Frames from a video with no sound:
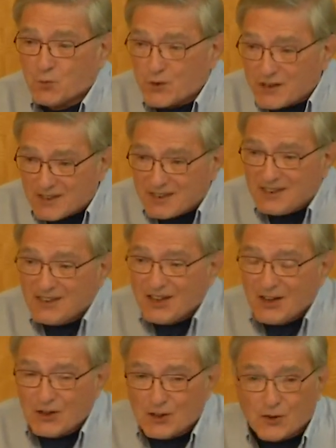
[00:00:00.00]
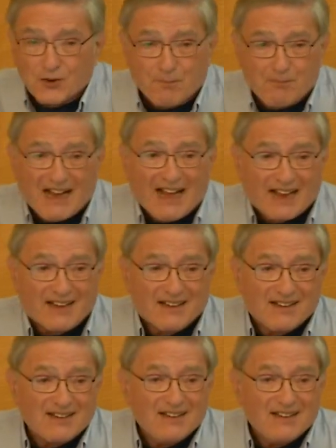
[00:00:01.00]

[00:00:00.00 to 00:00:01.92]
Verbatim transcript: really look back